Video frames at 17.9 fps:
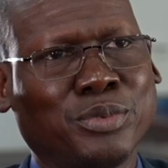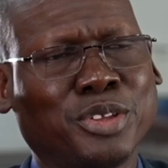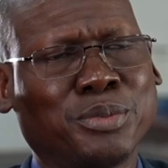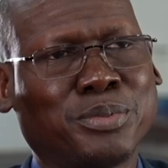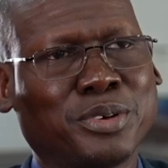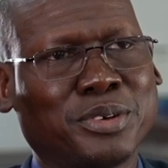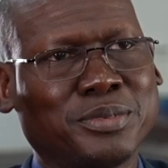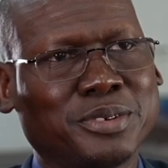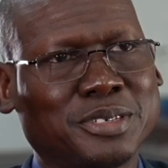
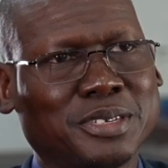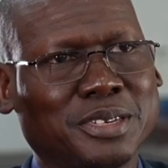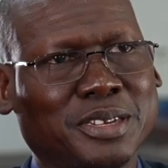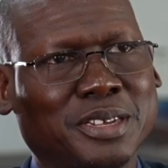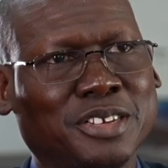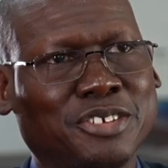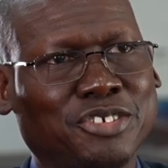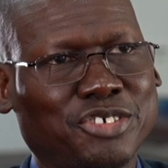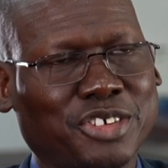with poverty
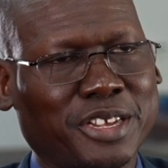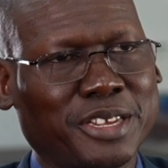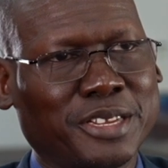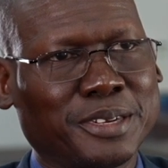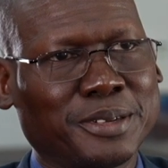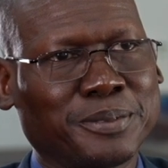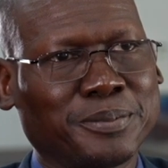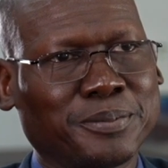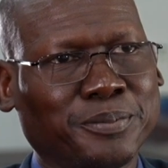in
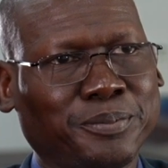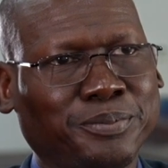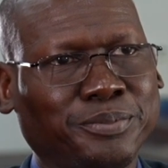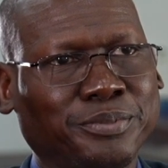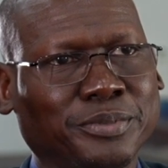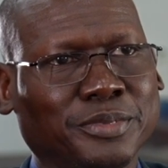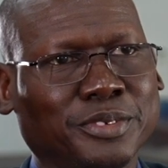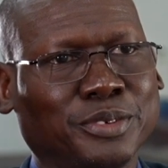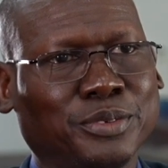China.
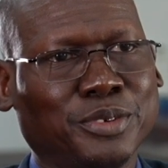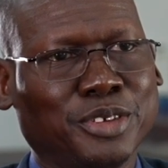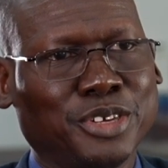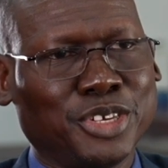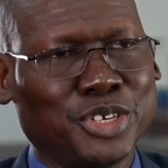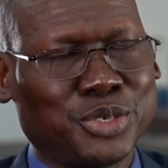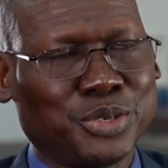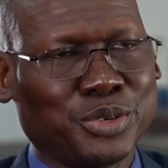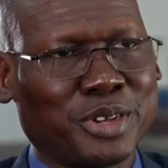We
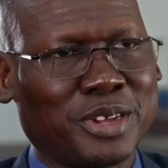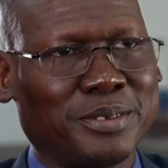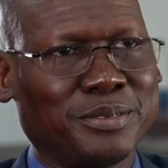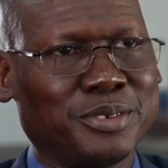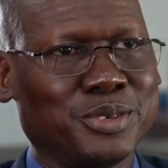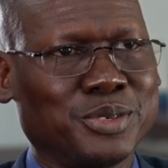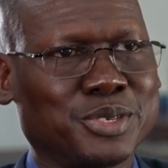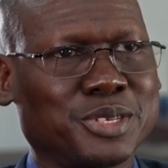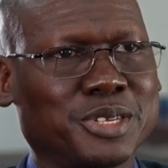need to
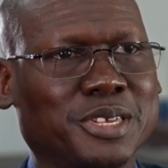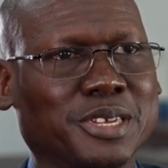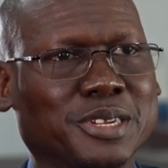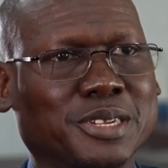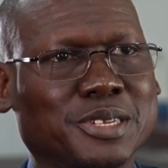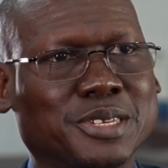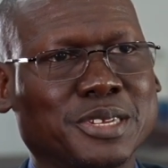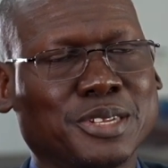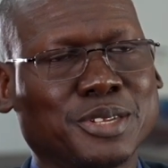have those
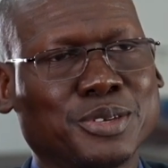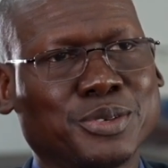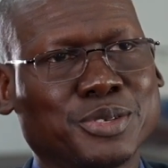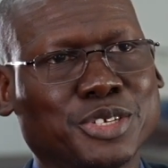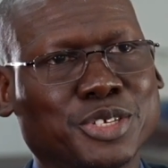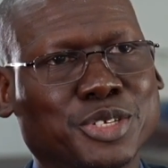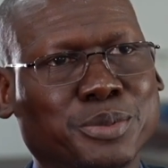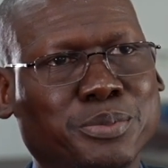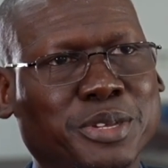skills and
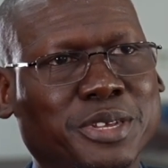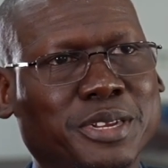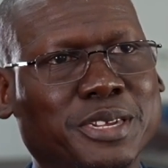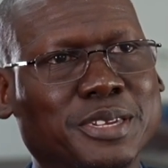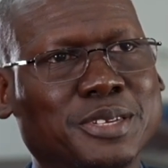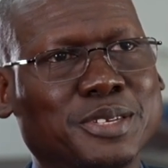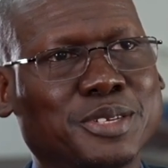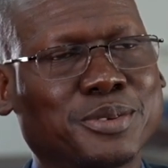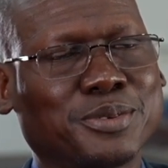those
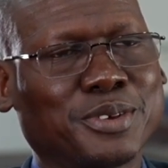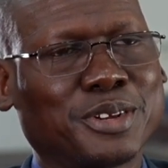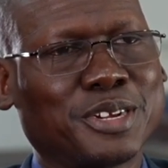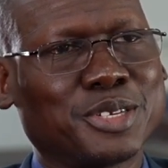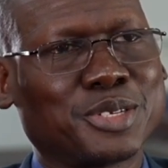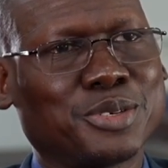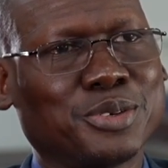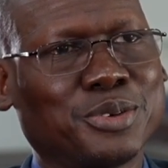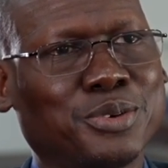experience for
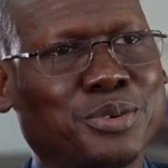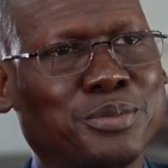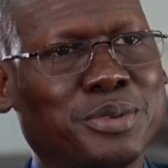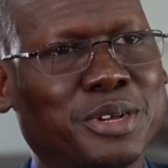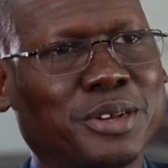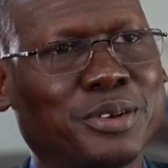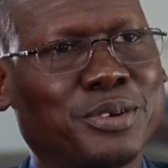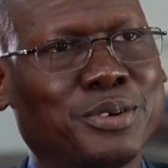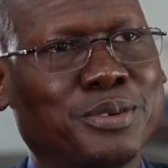us to go
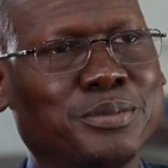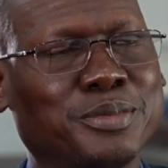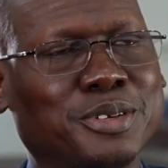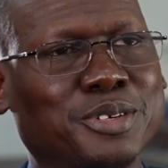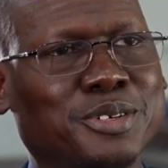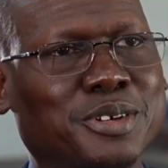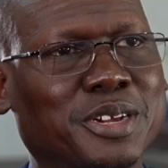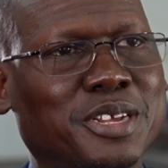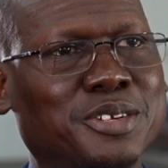back home
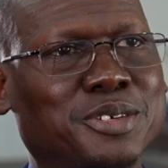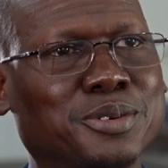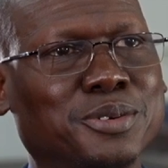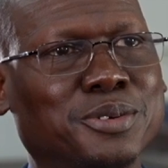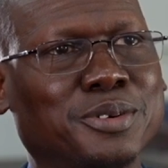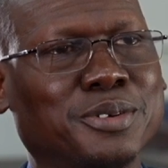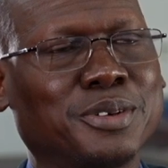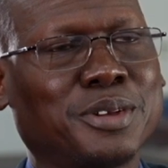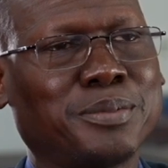and try
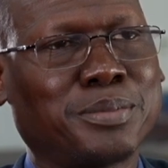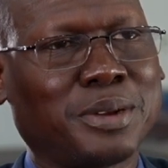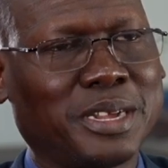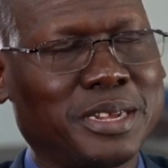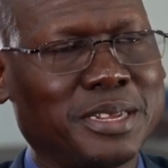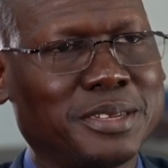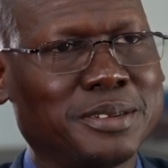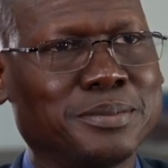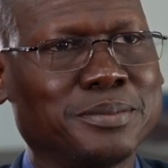to
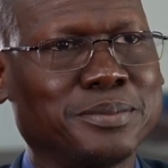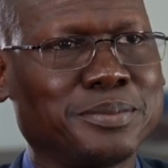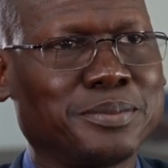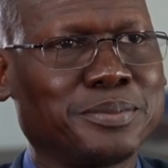apply them.